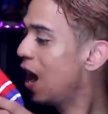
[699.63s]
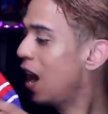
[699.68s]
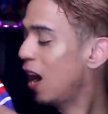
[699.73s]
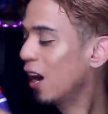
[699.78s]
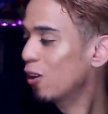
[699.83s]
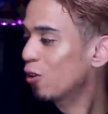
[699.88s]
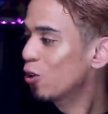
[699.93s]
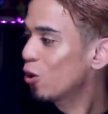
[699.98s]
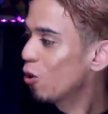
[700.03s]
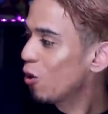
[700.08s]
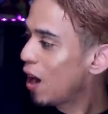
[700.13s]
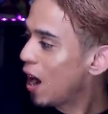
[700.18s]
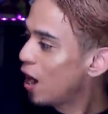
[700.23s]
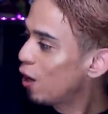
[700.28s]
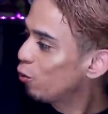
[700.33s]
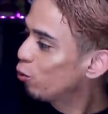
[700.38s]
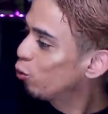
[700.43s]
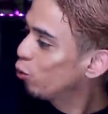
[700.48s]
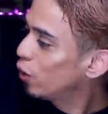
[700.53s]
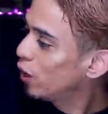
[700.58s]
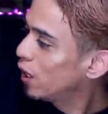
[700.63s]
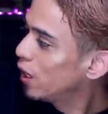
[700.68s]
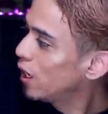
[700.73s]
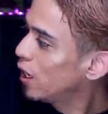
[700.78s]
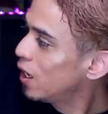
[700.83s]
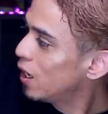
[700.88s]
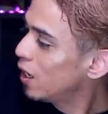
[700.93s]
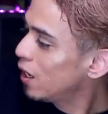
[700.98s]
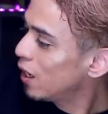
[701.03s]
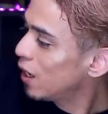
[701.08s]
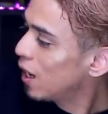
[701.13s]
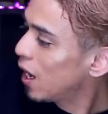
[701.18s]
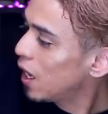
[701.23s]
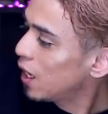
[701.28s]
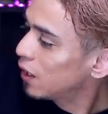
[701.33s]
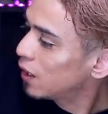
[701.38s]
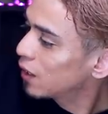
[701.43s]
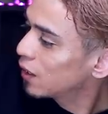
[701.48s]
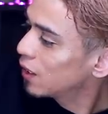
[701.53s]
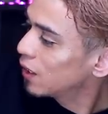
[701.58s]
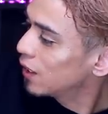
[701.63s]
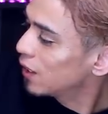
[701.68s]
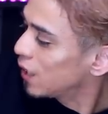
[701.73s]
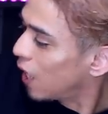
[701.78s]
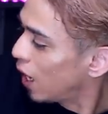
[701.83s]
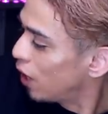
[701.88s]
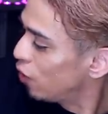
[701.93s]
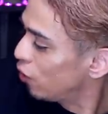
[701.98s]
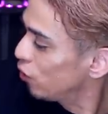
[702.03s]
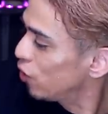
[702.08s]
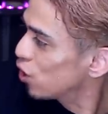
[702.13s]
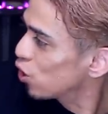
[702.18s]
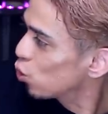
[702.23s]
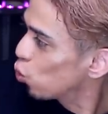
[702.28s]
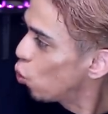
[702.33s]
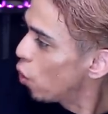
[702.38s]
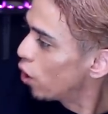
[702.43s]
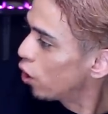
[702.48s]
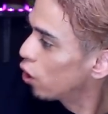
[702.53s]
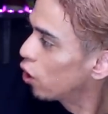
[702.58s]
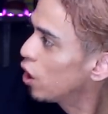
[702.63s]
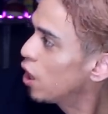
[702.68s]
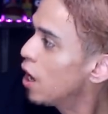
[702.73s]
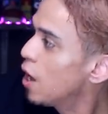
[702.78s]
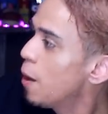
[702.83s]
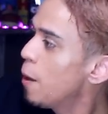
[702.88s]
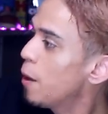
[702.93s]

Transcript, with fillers: I don't know. I really like the design of the sweater.